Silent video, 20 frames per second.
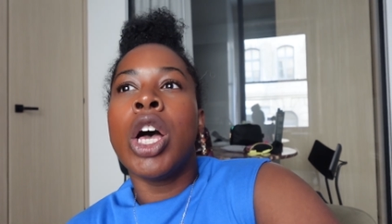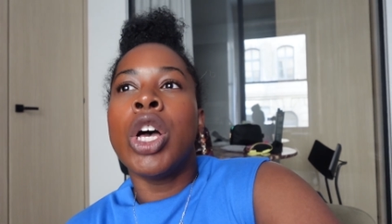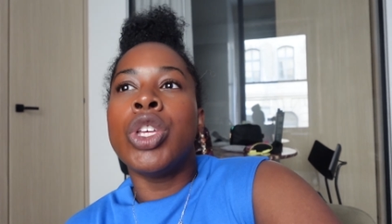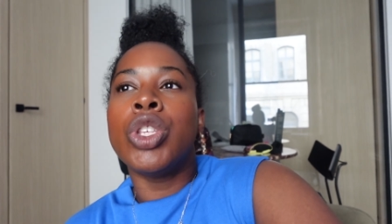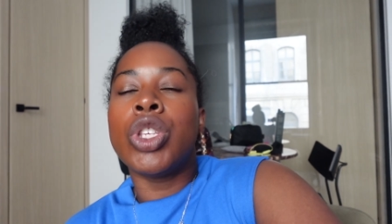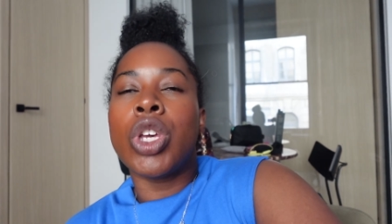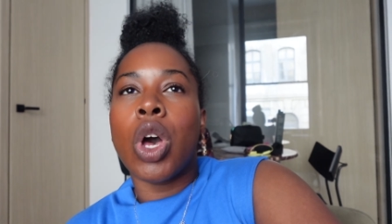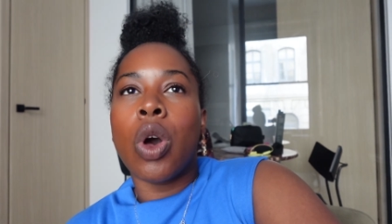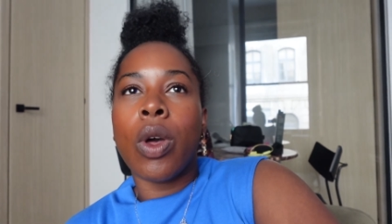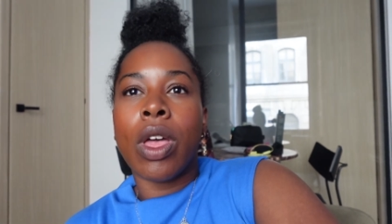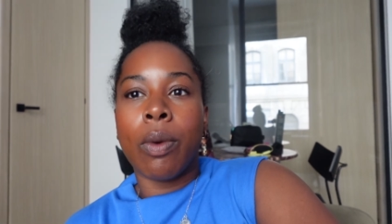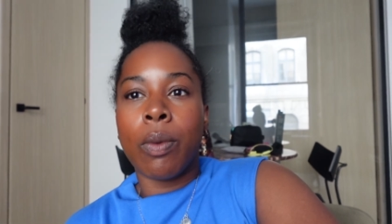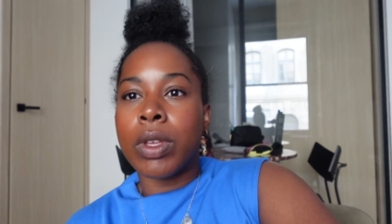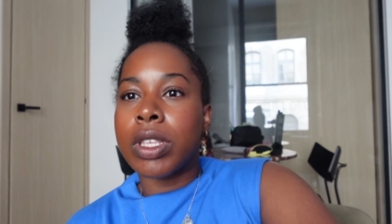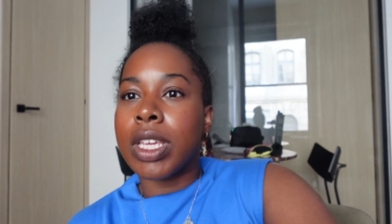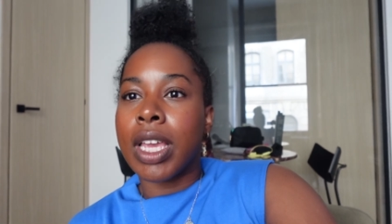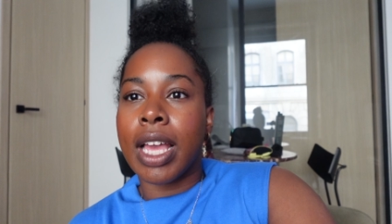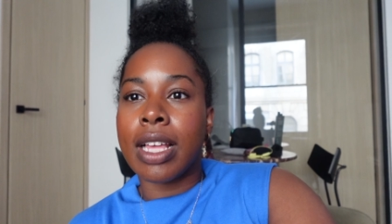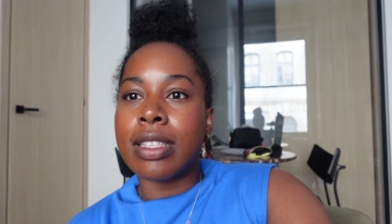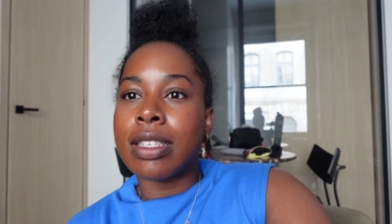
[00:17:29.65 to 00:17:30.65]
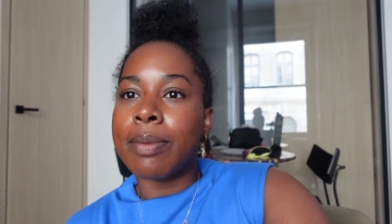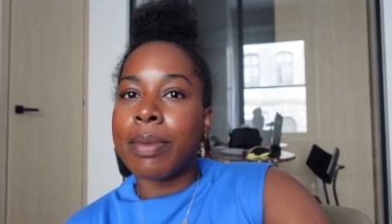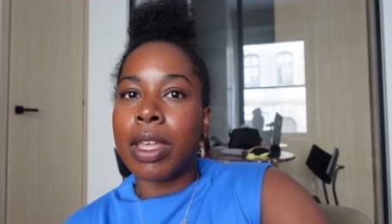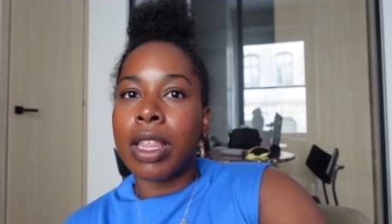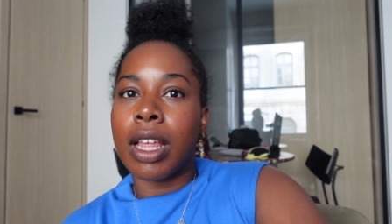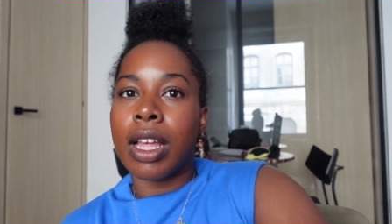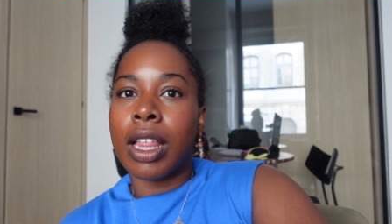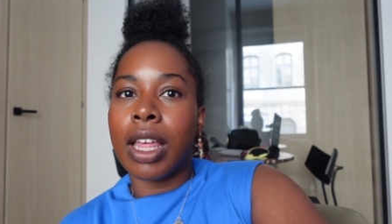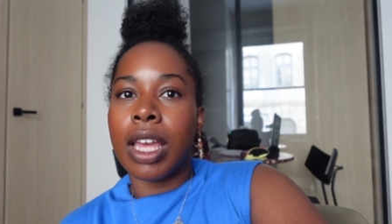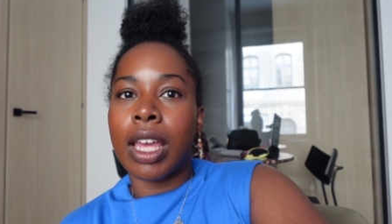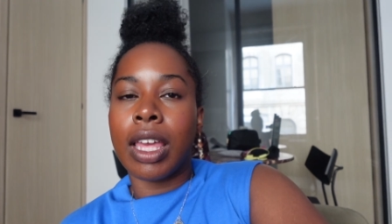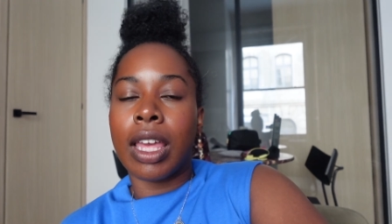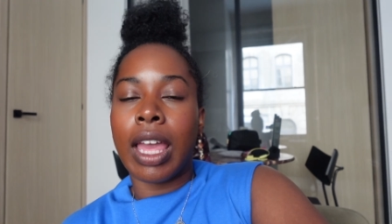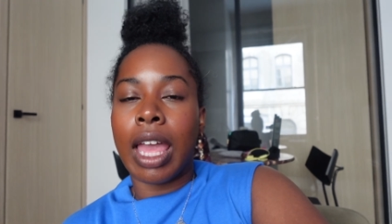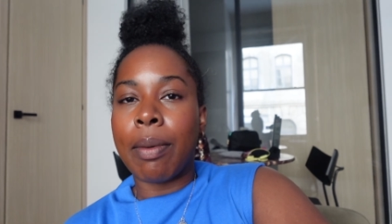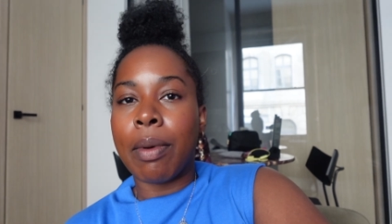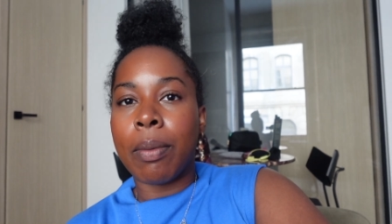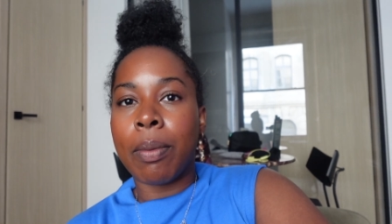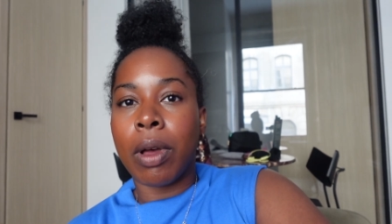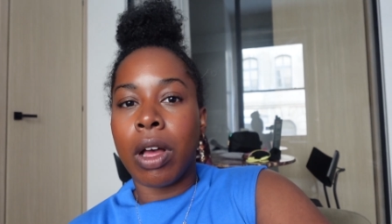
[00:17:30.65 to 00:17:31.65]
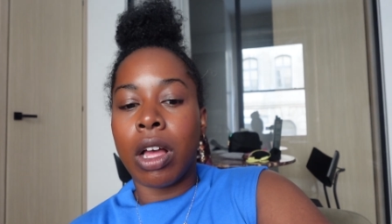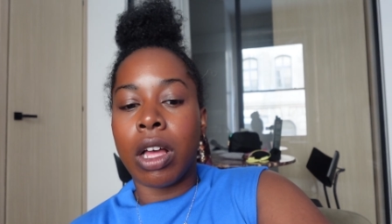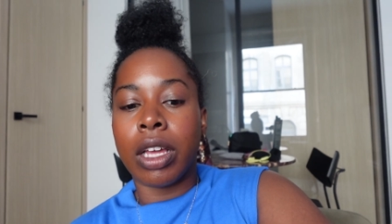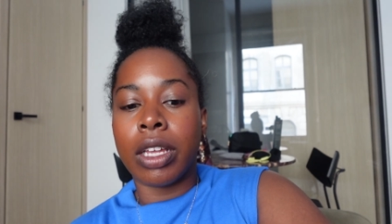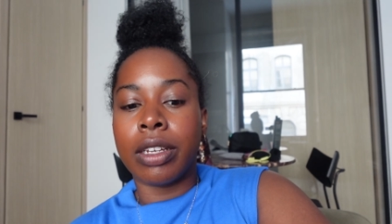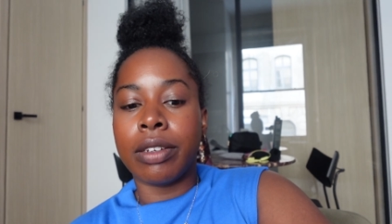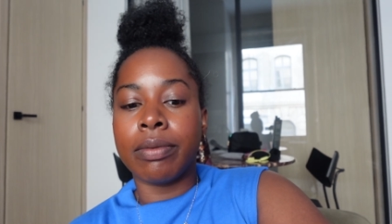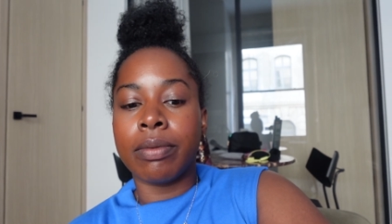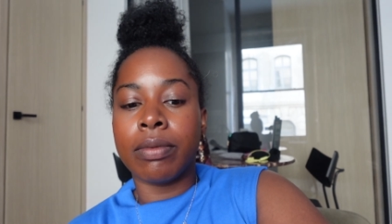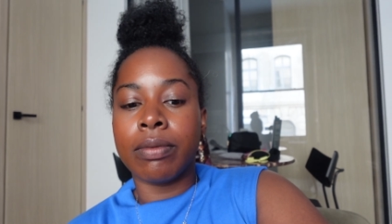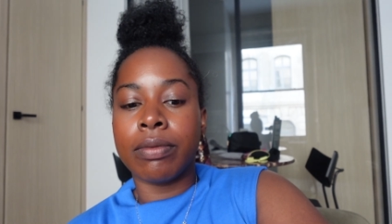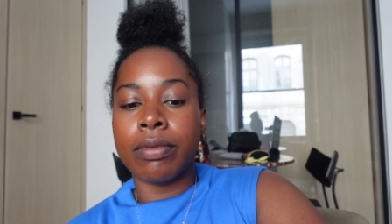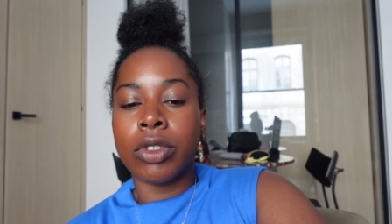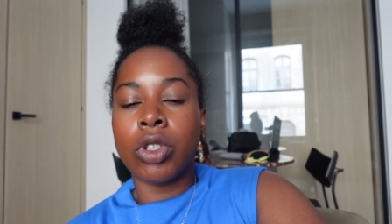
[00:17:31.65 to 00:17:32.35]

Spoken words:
So it was, again, something that like came up on.